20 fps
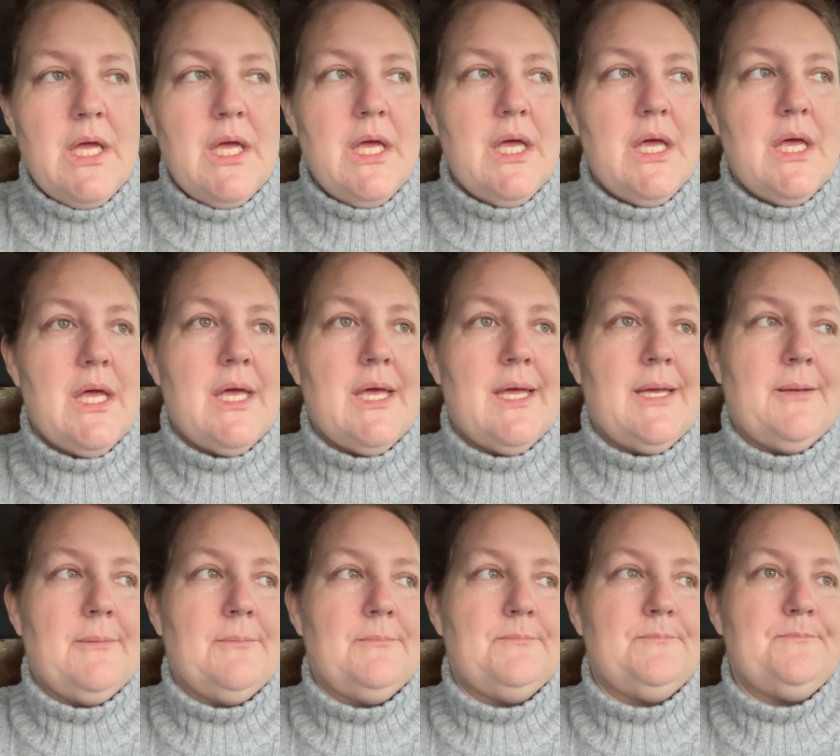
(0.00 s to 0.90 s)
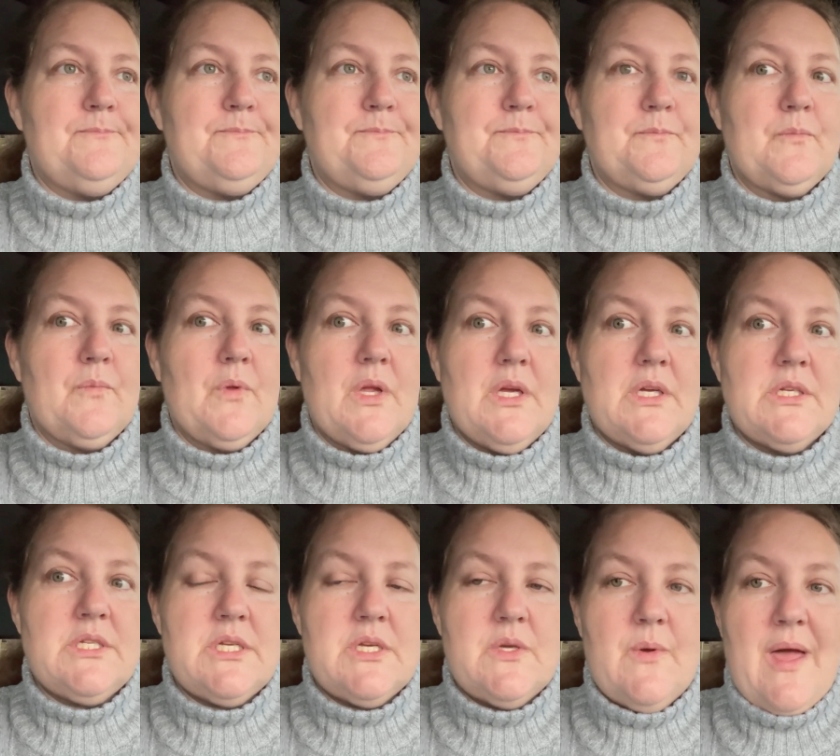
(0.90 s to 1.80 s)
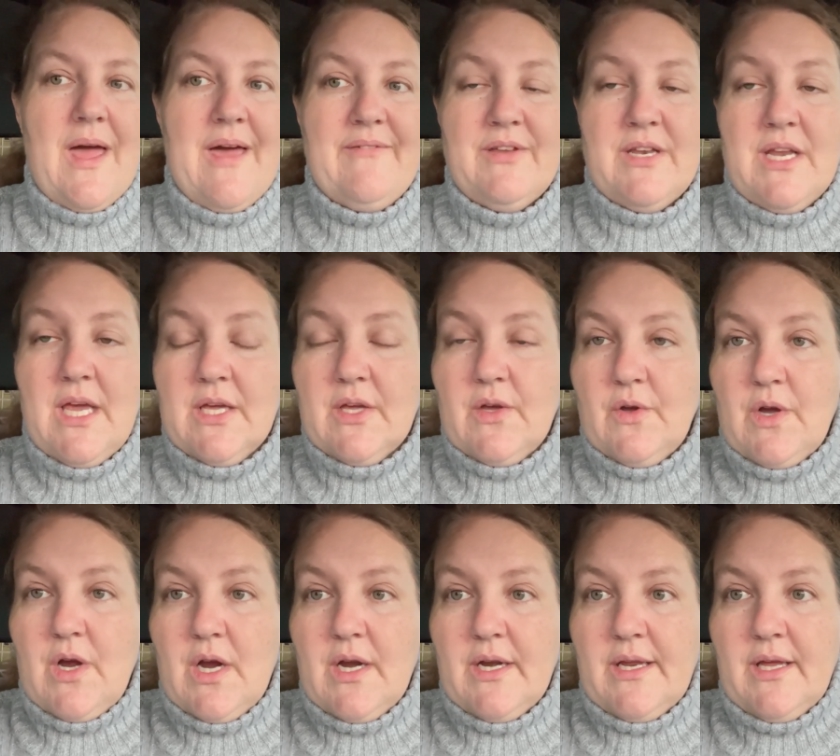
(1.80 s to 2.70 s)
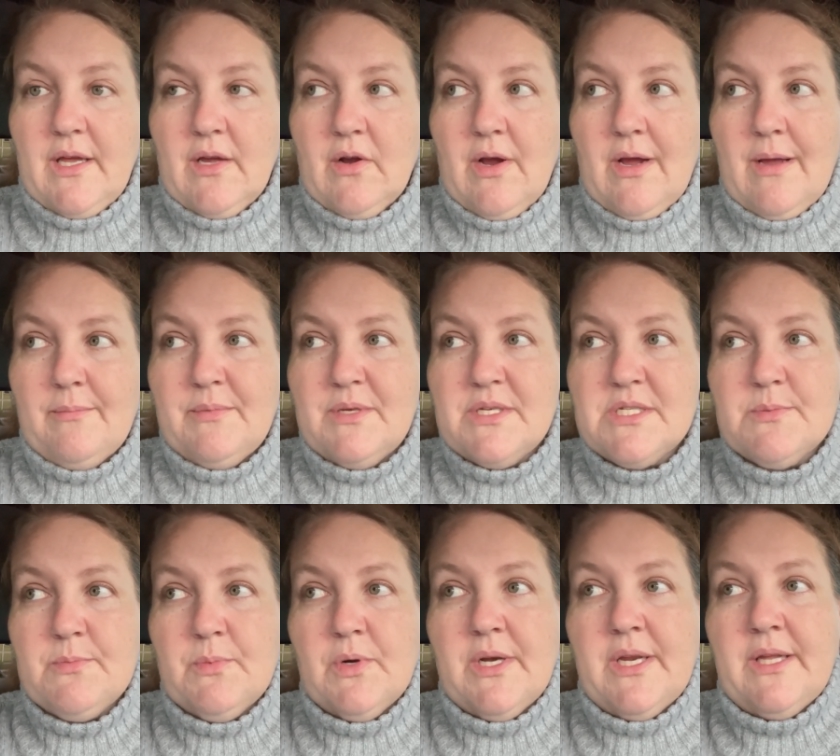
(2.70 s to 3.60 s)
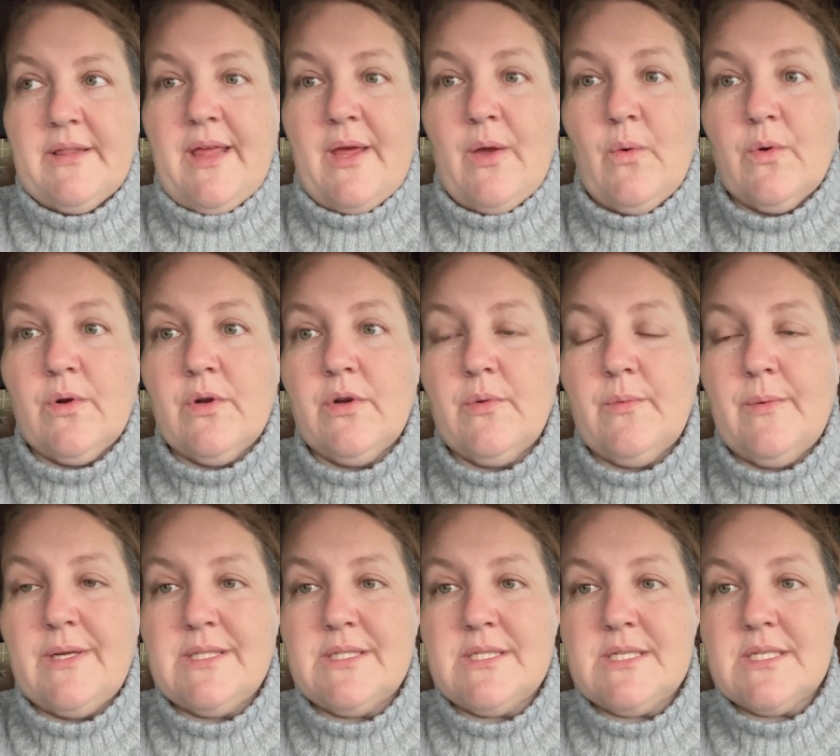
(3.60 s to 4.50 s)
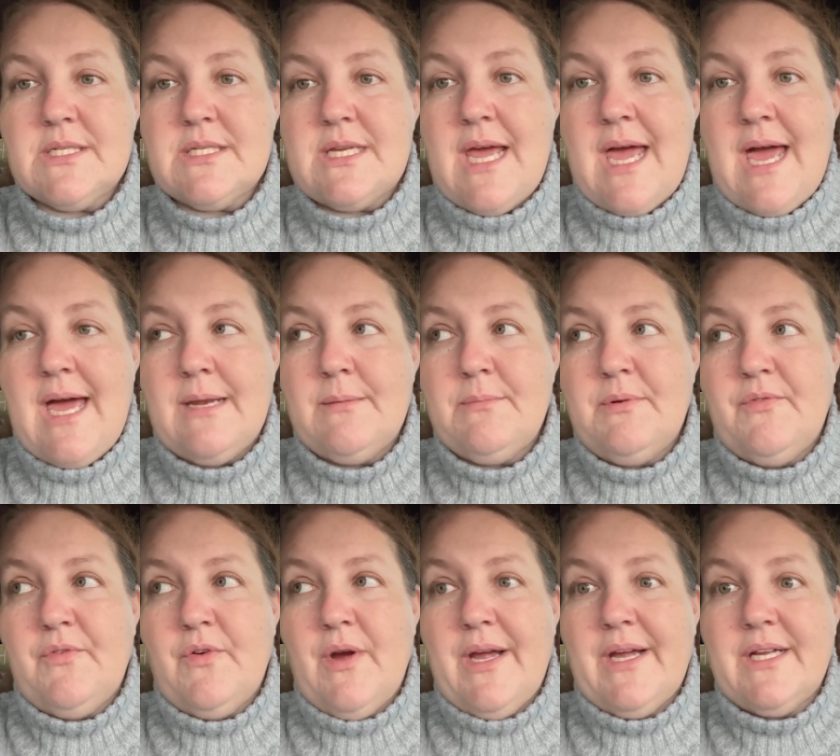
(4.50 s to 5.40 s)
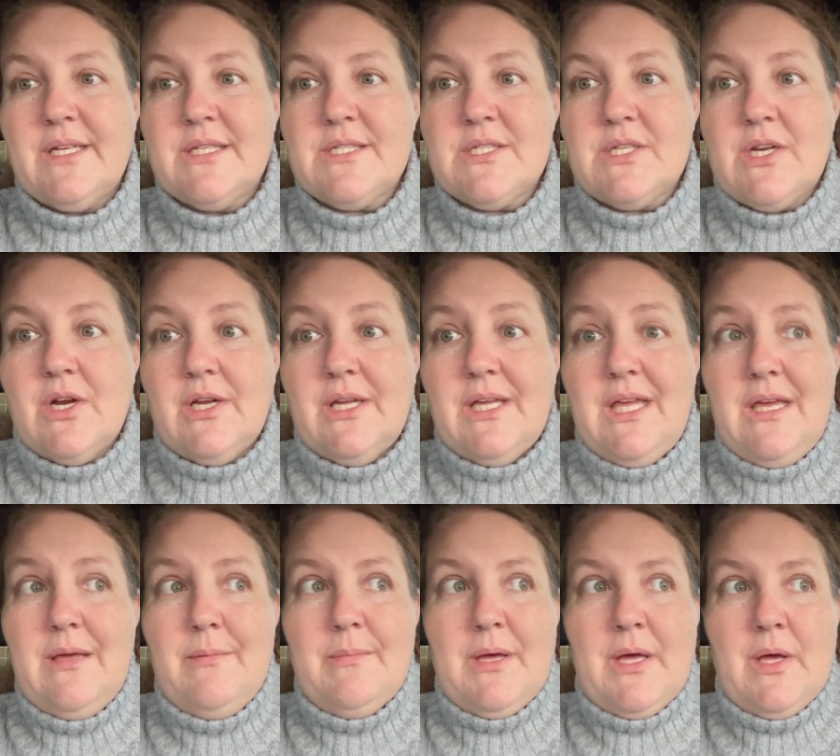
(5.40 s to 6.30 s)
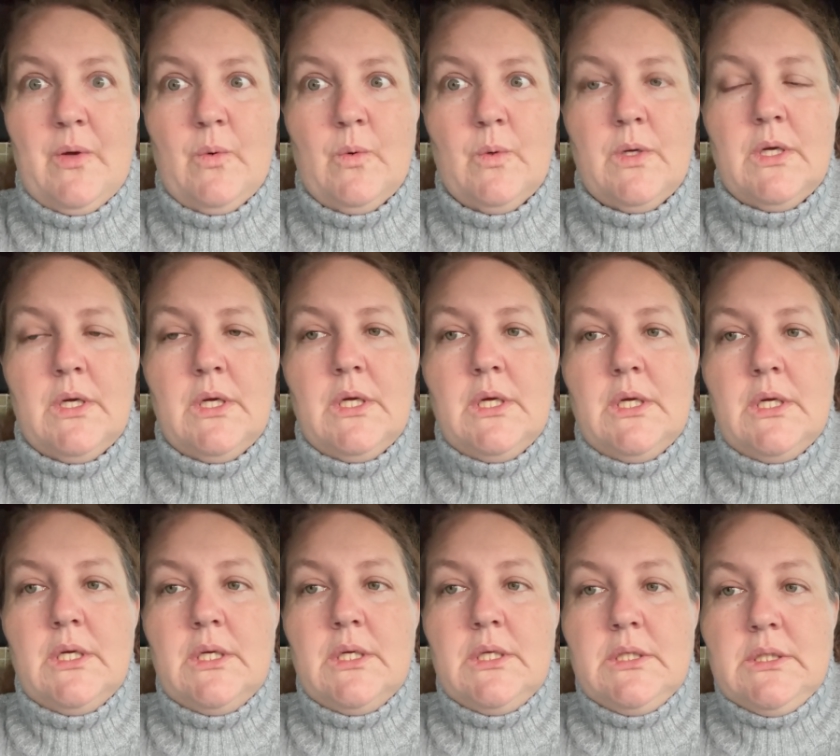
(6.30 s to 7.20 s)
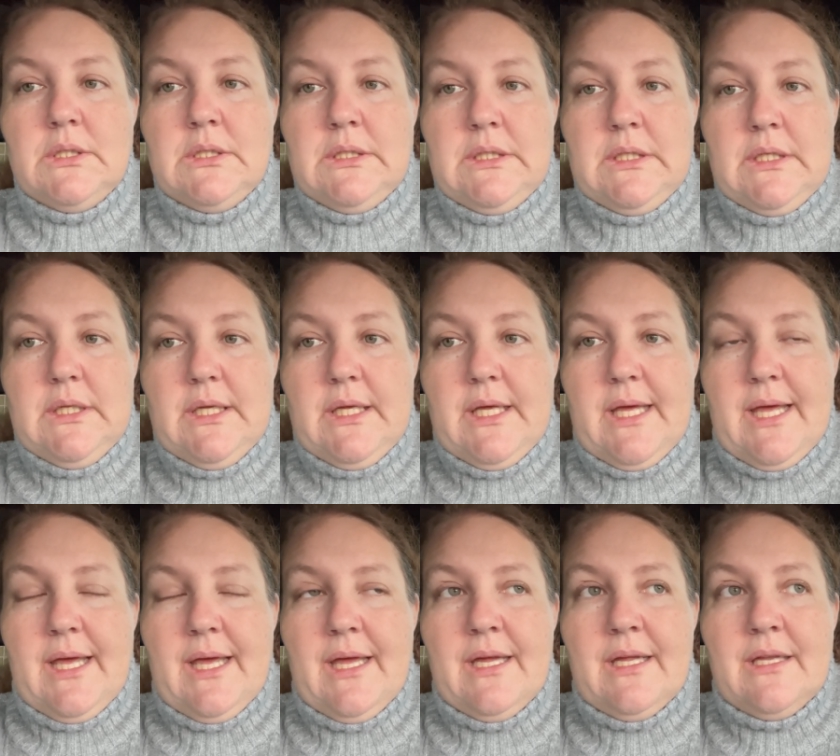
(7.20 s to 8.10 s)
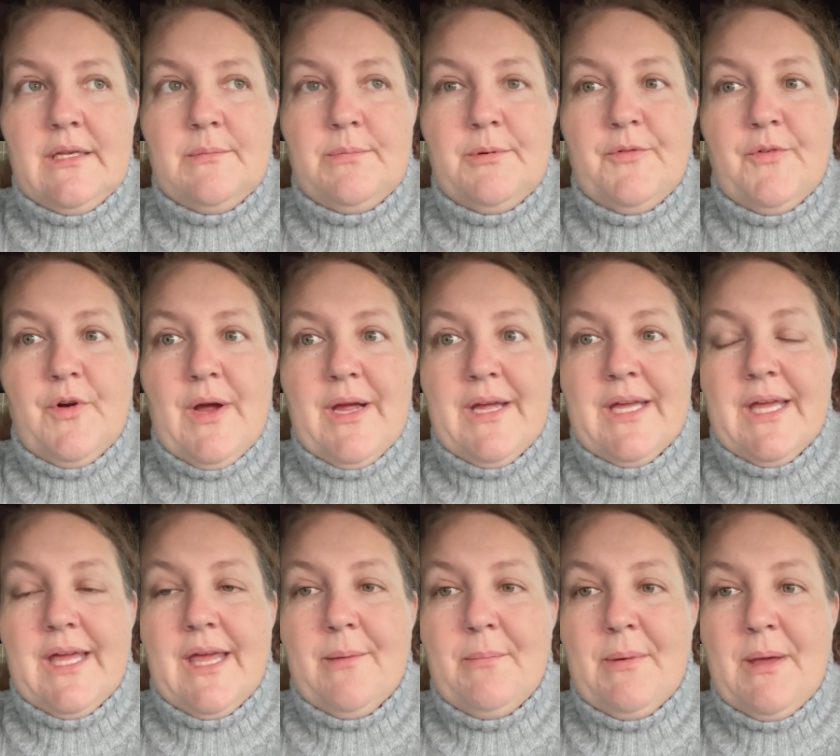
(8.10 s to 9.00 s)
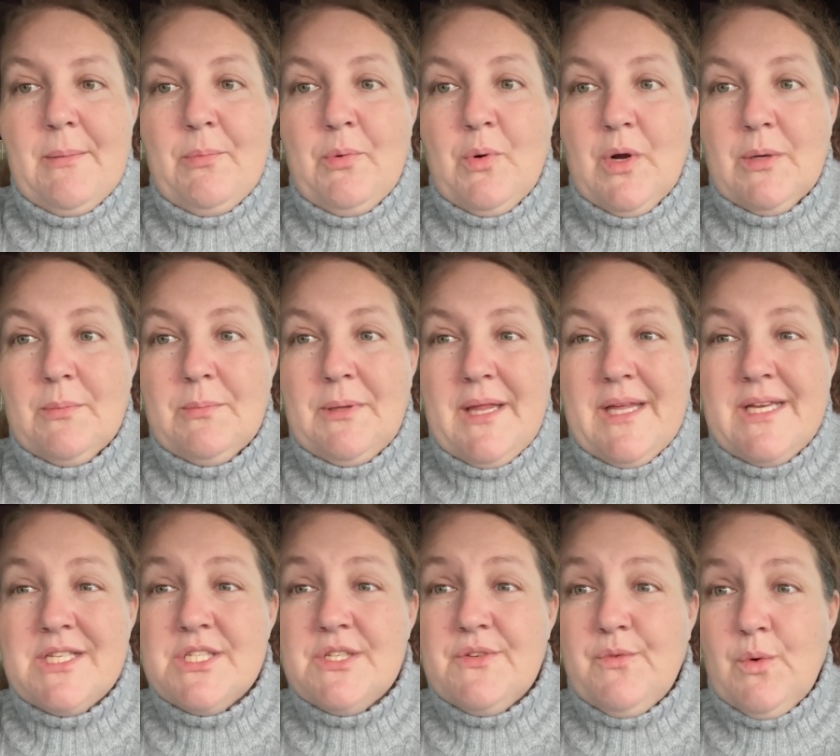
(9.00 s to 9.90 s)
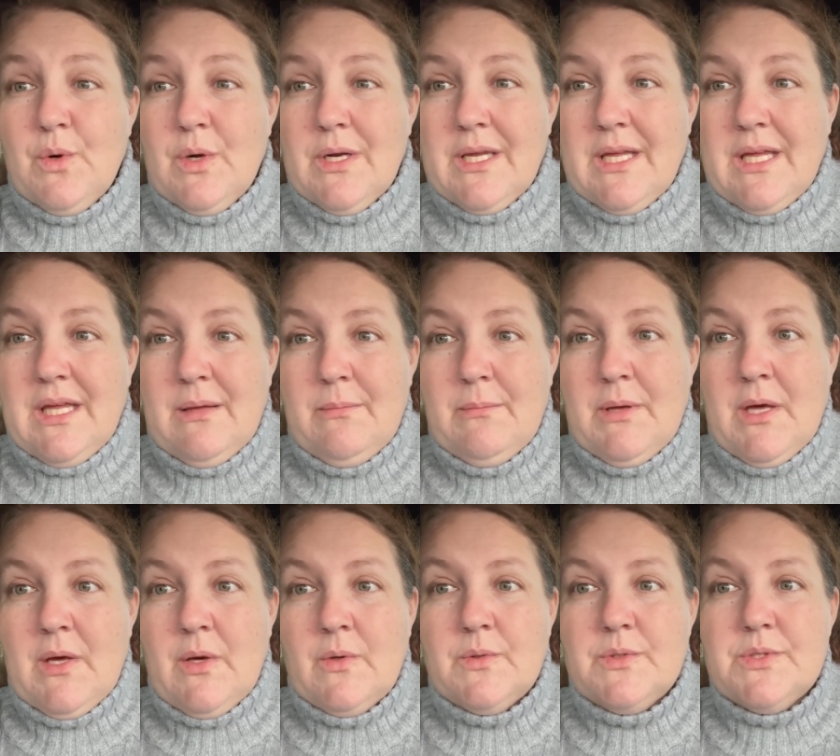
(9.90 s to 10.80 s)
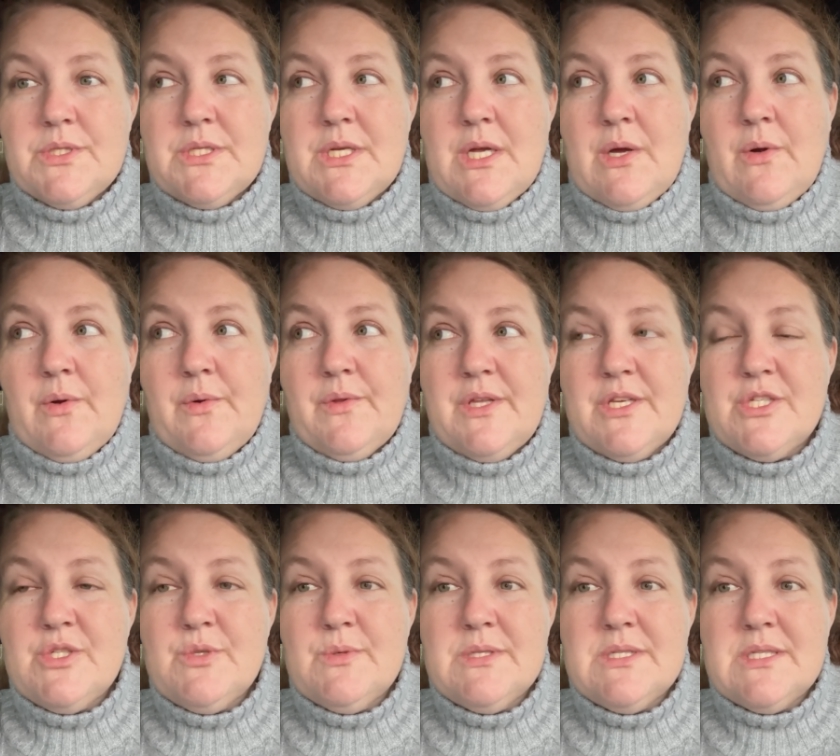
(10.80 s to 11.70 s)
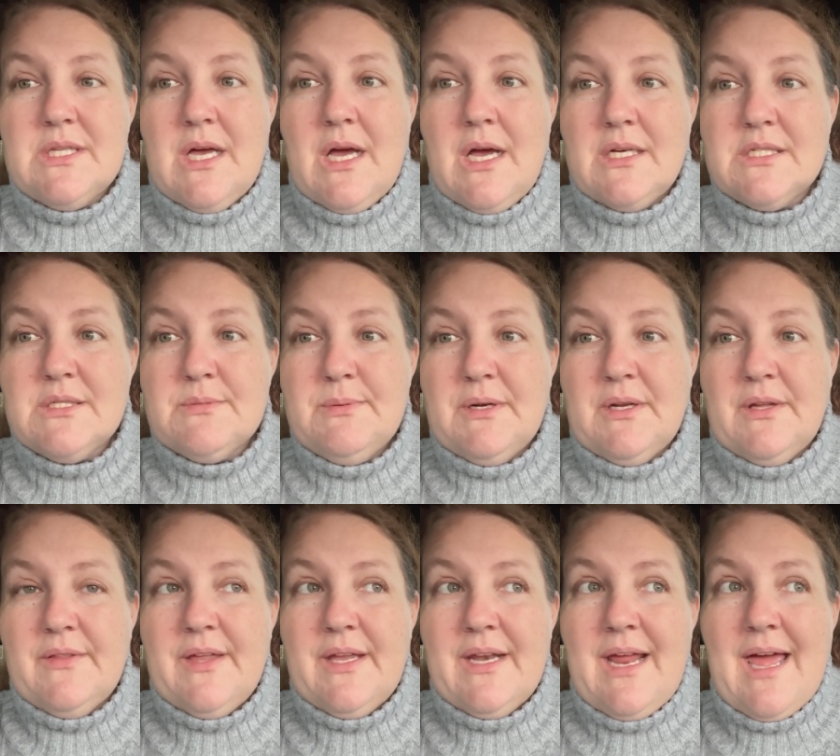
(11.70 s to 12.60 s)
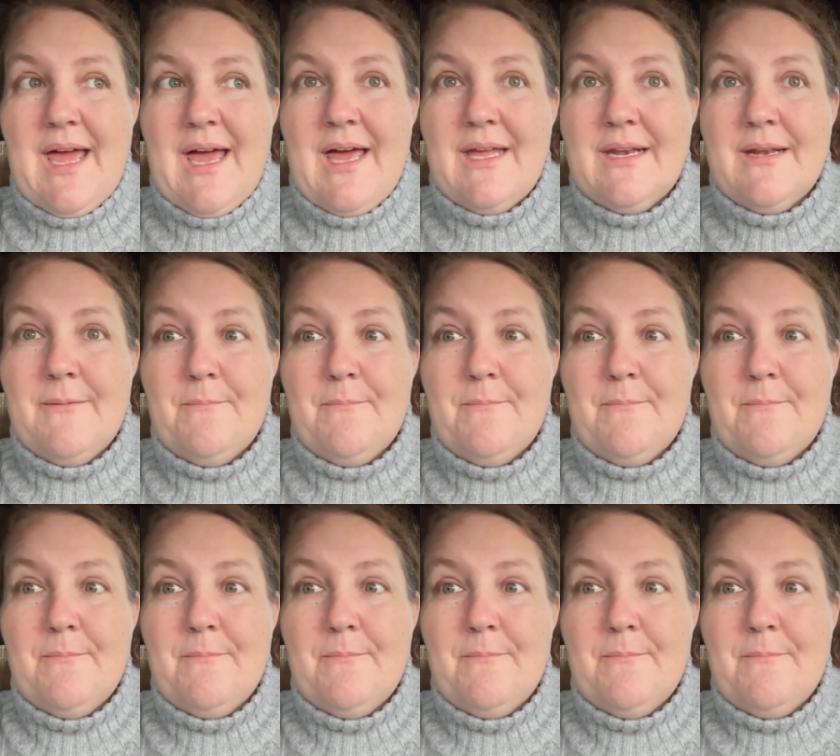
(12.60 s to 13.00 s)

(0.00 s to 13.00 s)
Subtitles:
to have an echocardiogram this morning. They ordered one stat before I could start chemo and before I could get my port placed for chemo. So this was the hospital that had